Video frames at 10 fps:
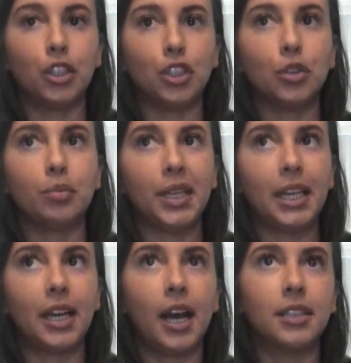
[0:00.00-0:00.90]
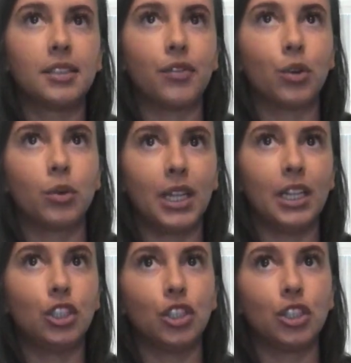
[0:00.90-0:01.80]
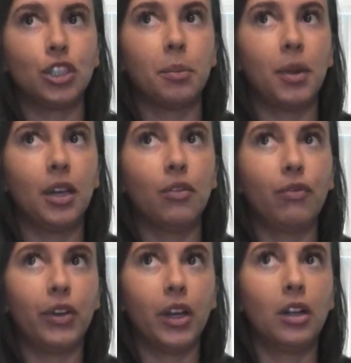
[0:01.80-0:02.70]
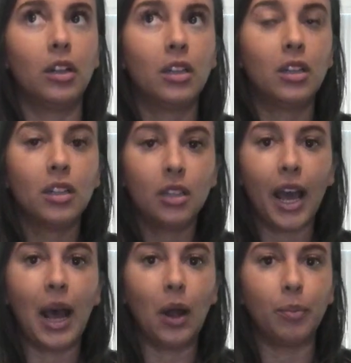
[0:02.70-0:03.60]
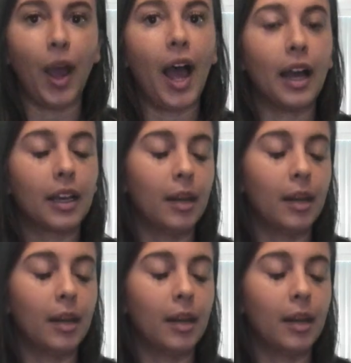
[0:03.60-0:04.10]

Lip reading: do because of a relationship and you feel held back.